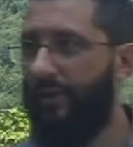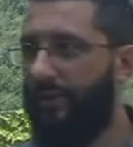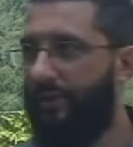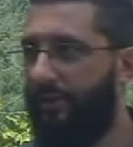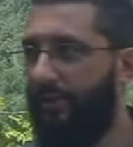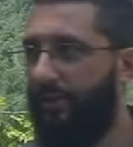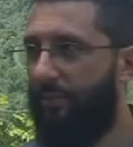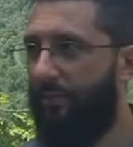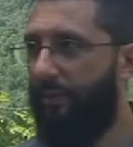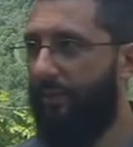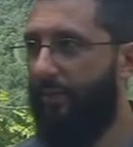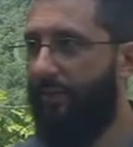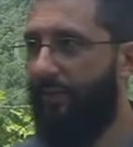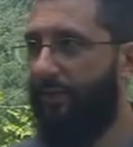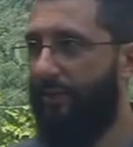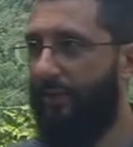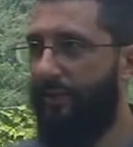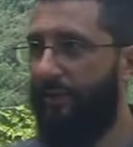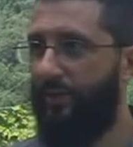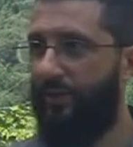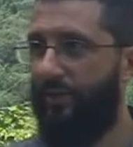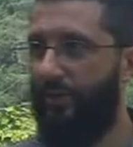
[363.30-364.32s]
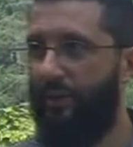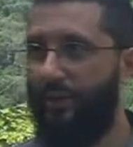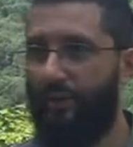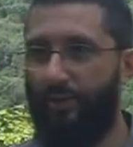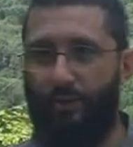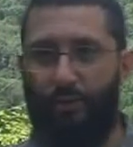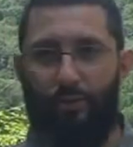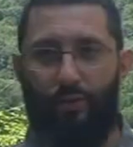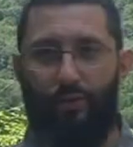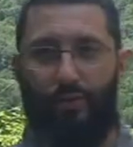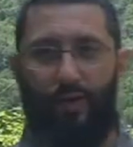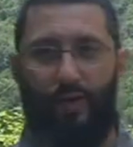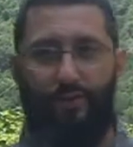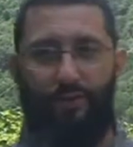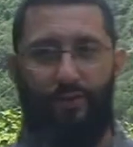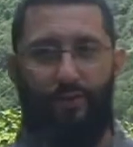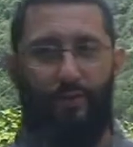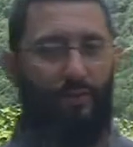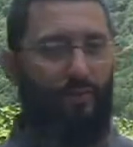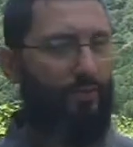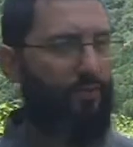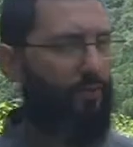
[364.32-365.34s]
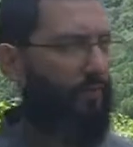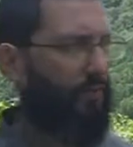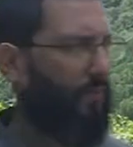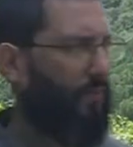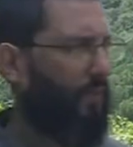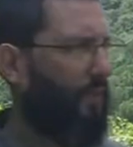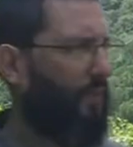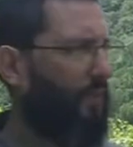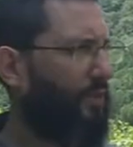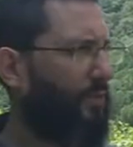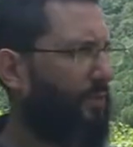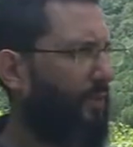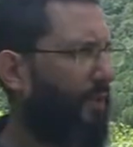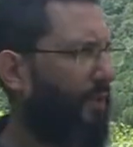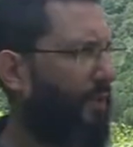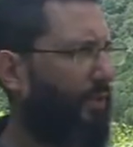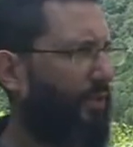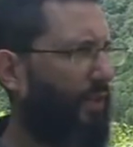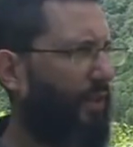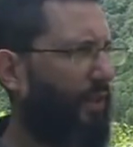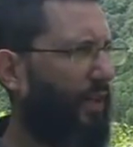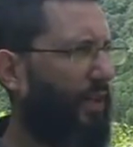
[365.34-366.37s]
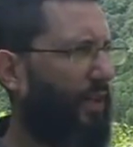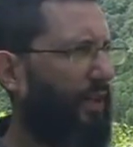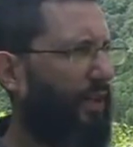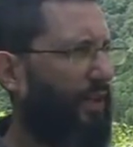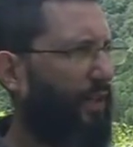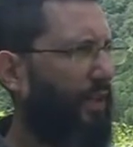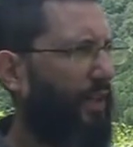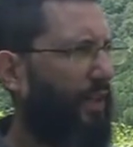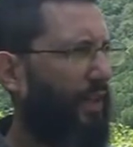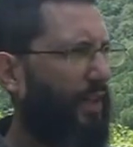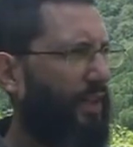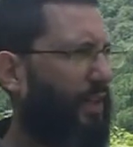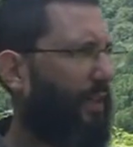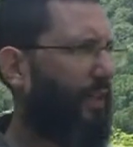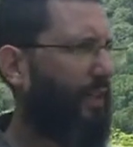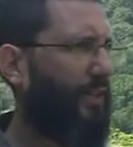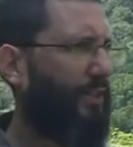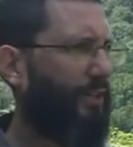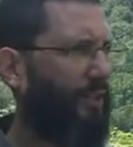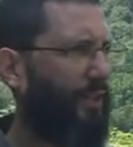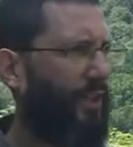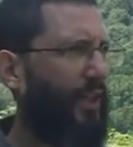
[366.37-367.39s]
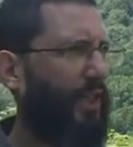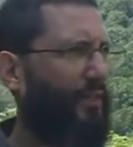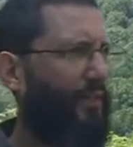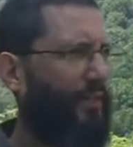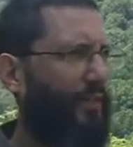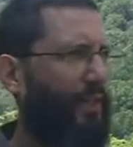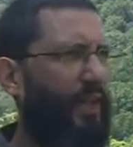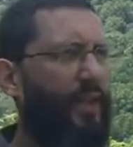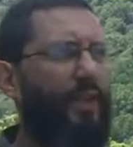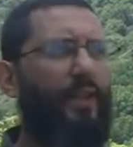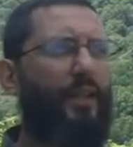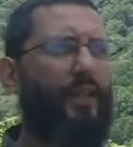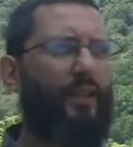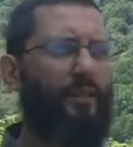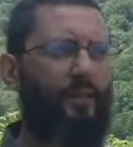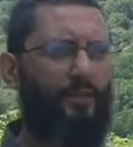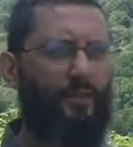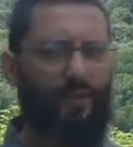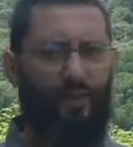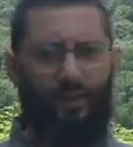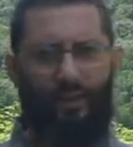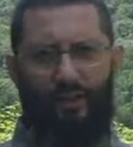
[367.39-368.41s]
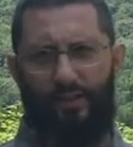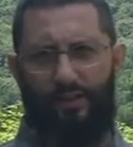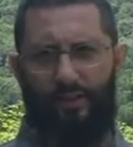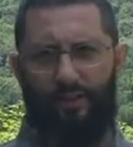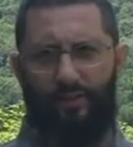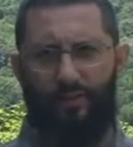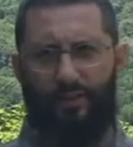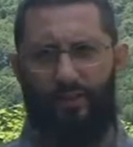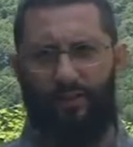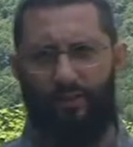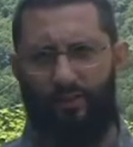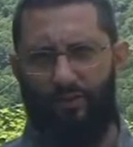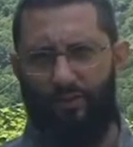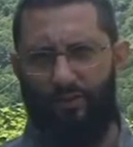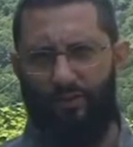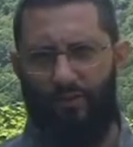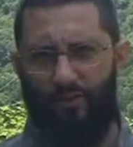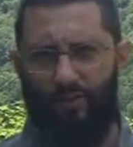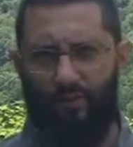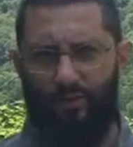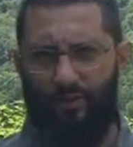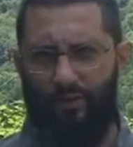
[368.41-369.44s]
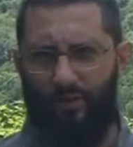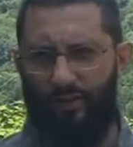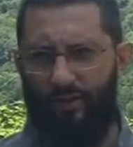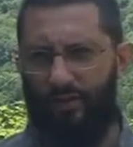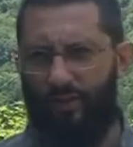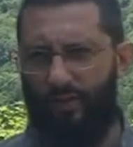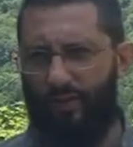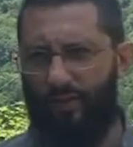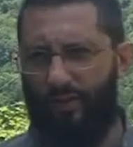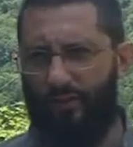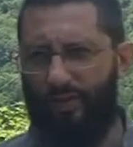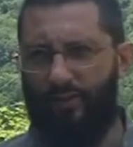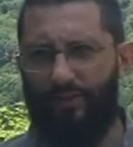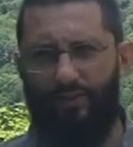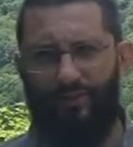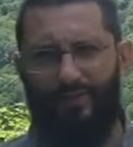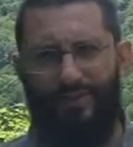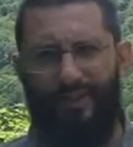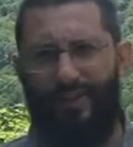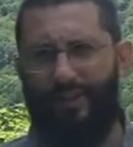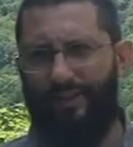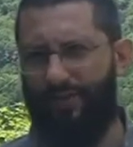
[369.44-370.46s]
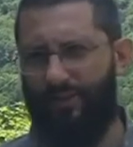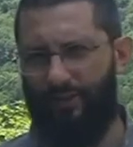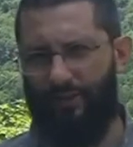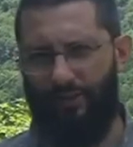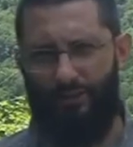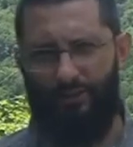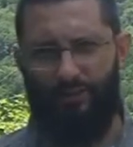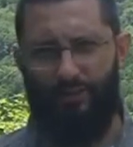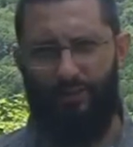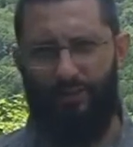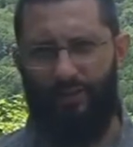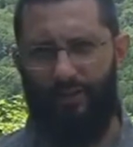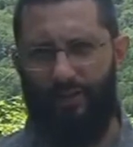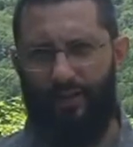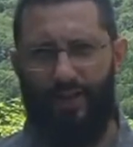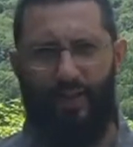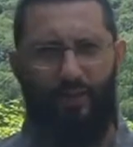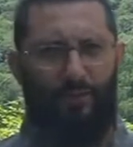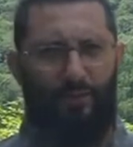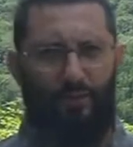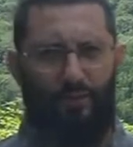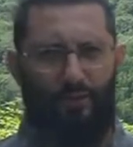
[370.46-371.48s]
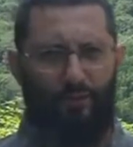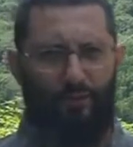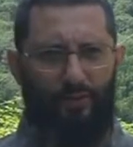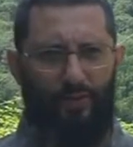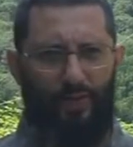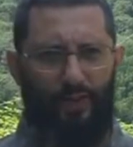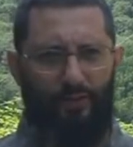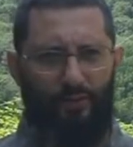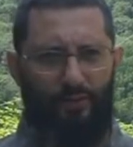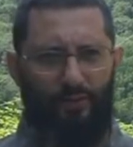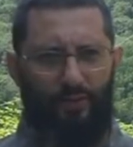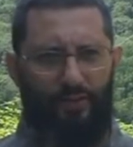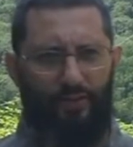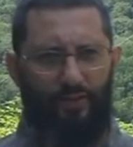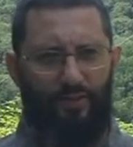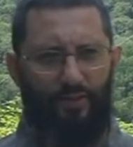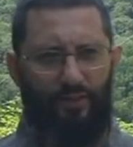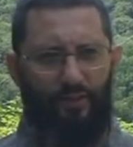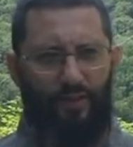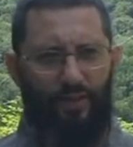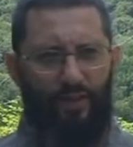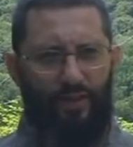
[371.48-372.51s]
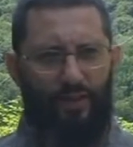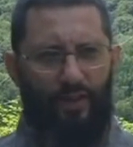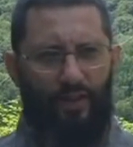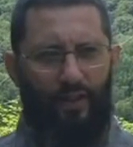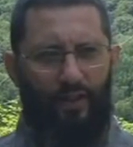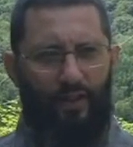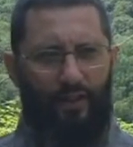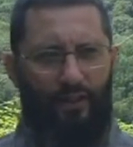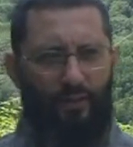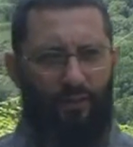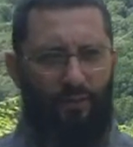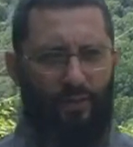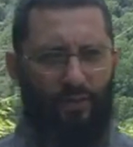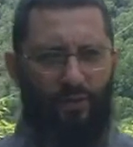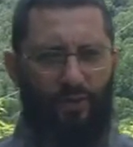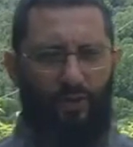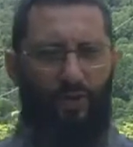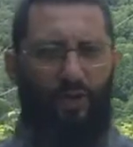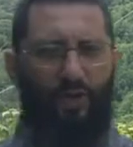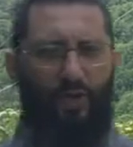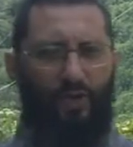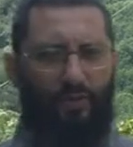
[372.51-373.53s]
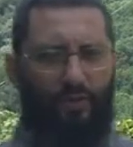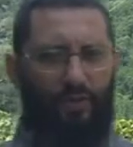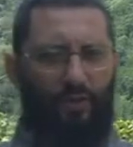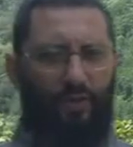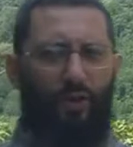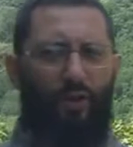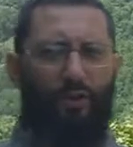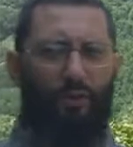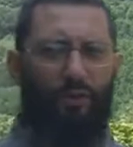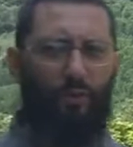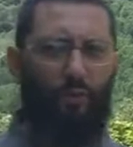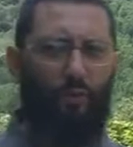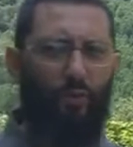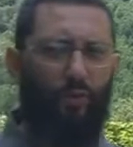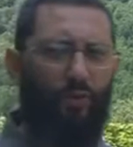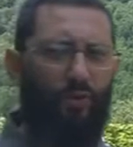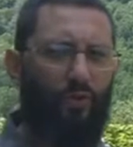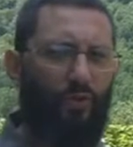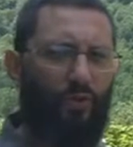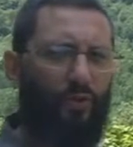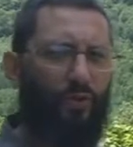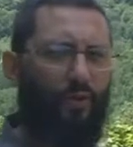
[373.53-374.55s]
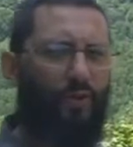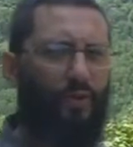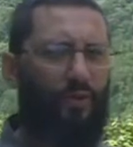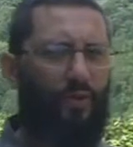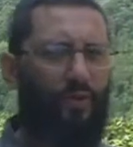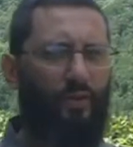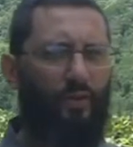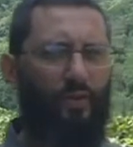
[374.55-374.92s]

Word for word: and you say, believe in Jesus Christ. Oh, what do I have to do? Pray this prayer, okay. And then they get saved, and then they understand that they're sinners. That's nonsense, absolute nonsense. The majority of the lost world